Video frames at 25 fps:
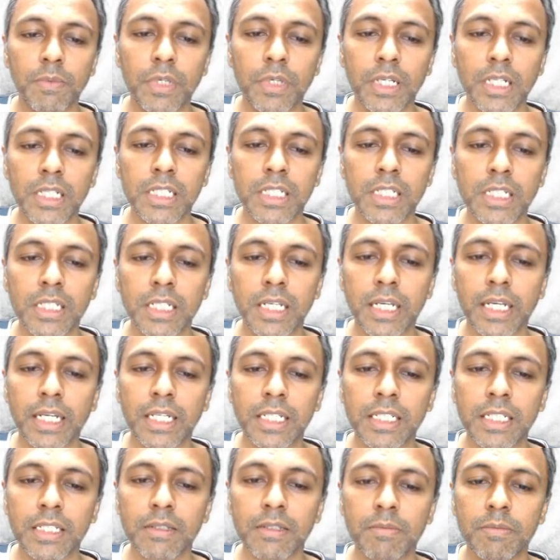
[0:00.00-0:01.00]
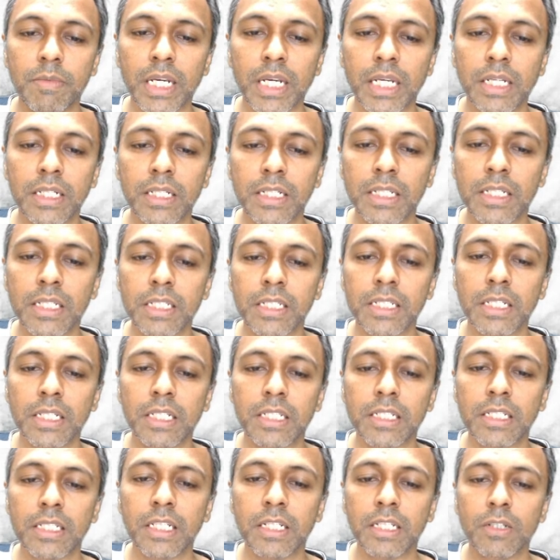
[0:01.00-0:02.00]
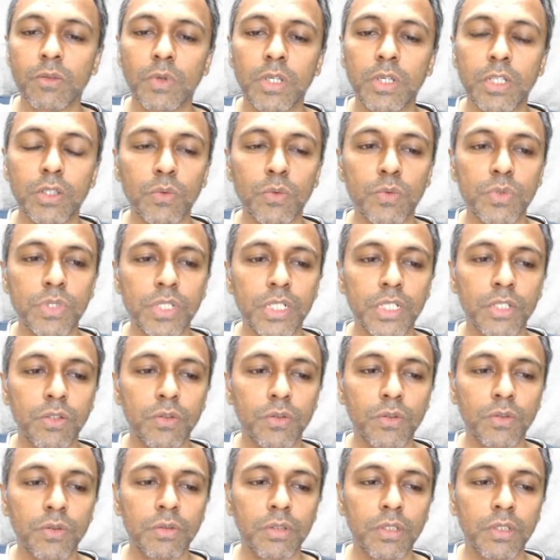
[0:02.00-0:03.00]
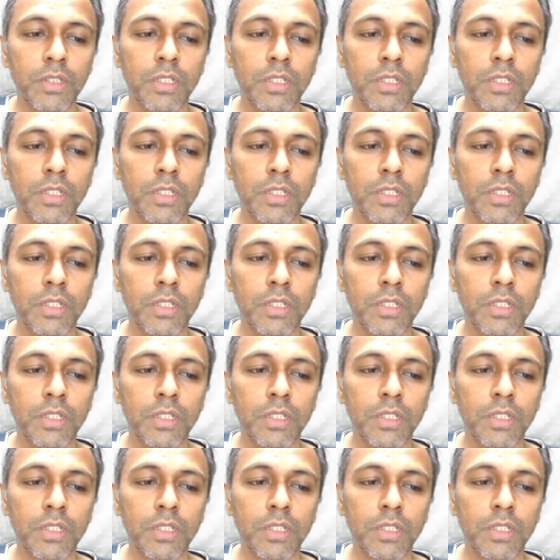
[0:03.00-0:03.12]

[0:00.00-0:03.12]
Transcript: plus x minus 6 equal to 0.